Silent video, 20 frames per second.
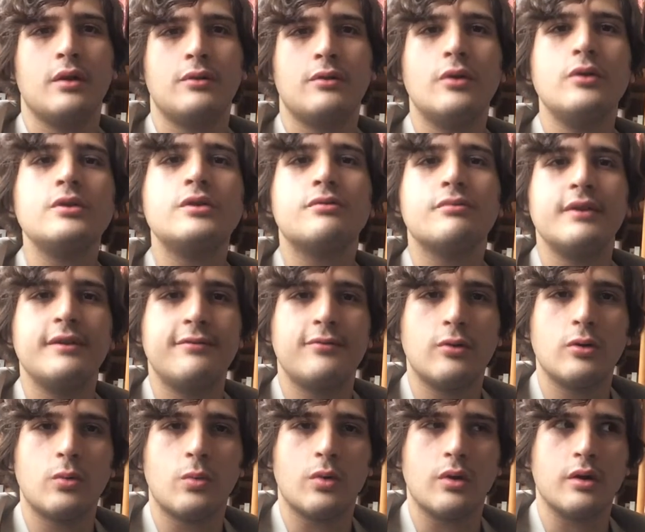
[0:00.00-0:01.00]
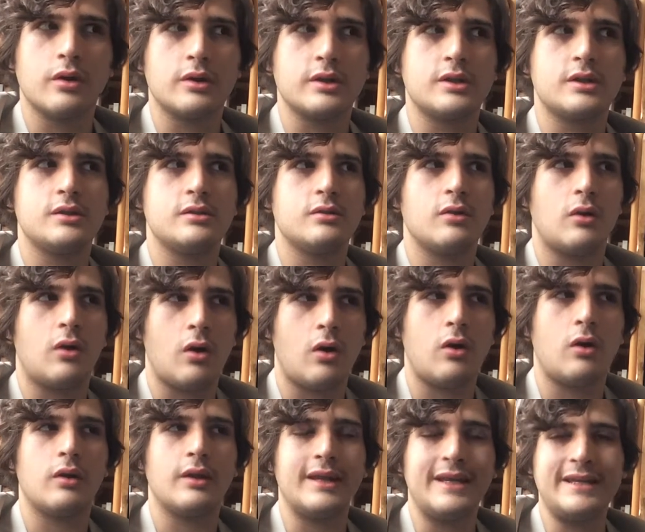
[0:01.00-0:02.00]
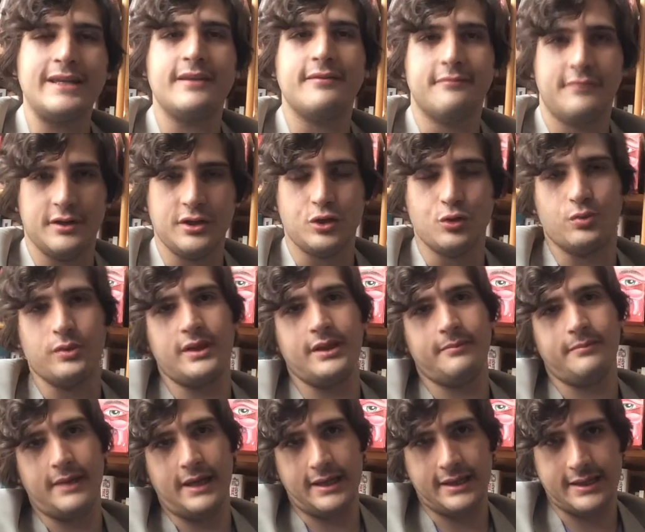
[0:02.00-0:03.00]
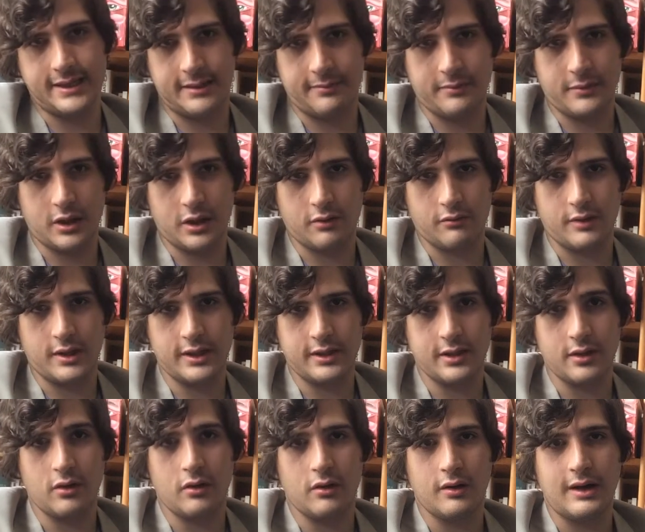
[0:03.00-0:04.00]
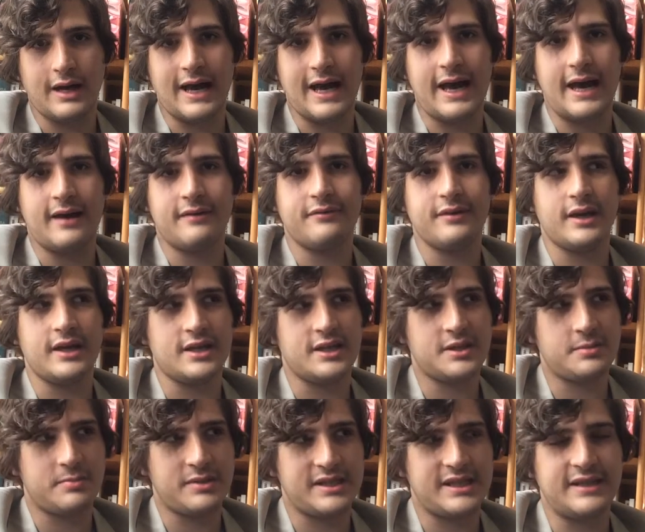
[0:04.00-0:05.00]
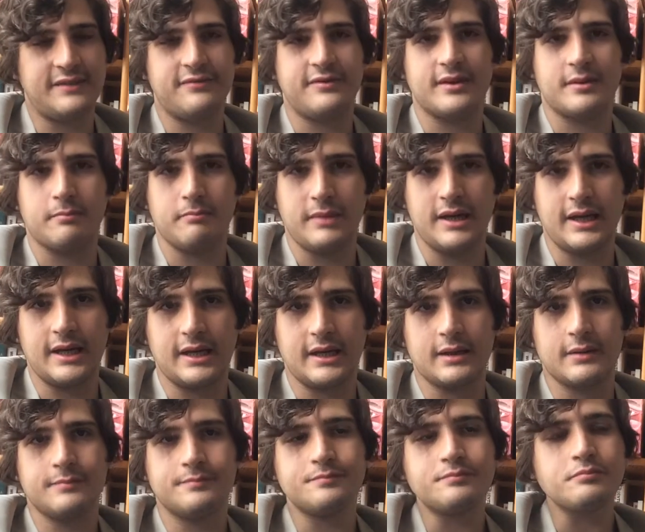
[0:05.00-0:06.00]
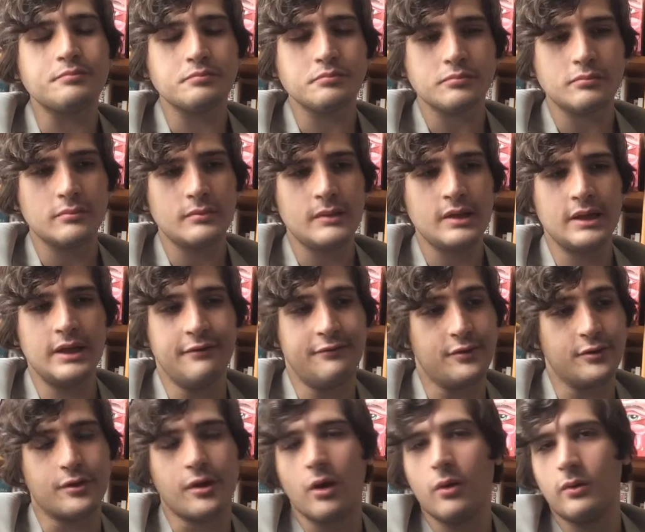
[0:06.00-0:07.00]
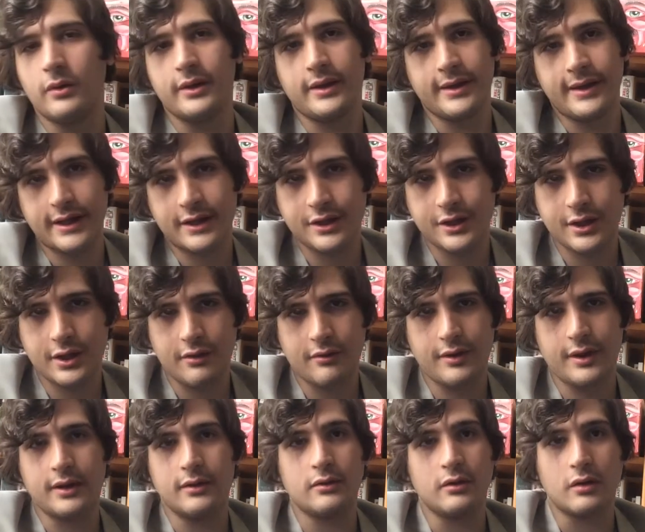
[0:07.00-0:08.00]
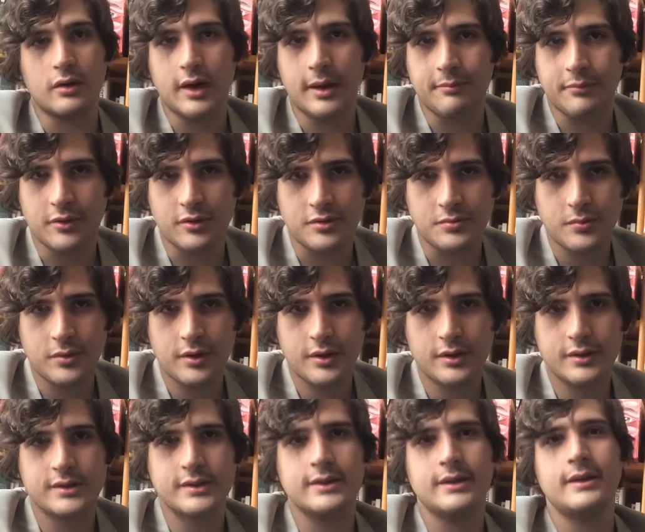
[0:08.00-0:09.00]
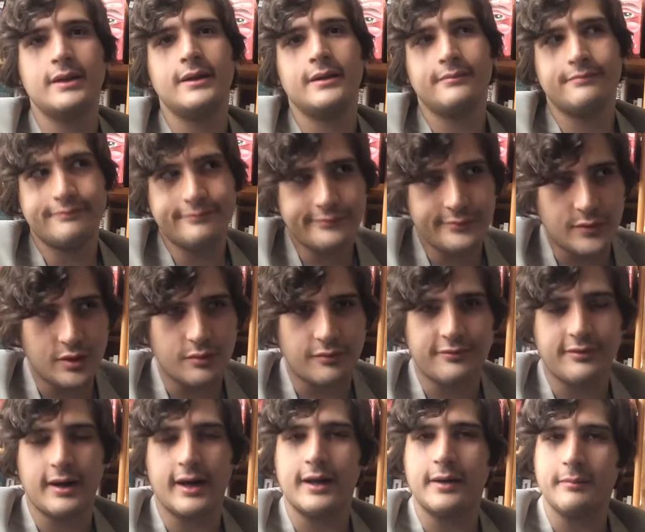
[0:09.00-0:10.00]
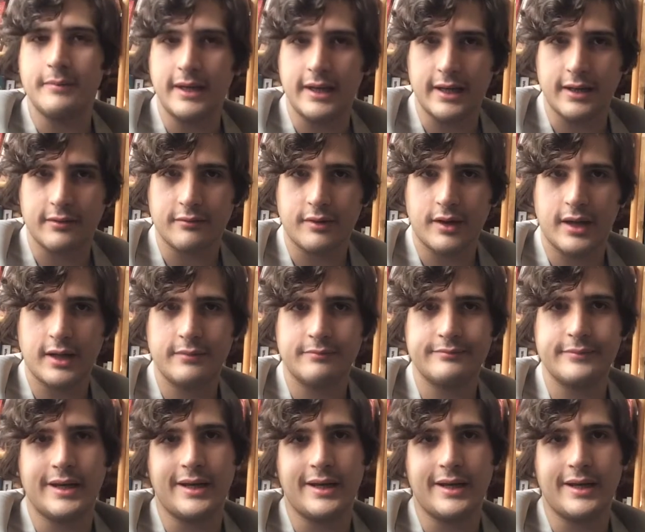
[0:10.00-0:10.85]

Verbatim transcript: Those three, four words all individually mean something, right? They all have a specific meaning. If you go in the dictionary and look up those words, you'll find a meaning, right?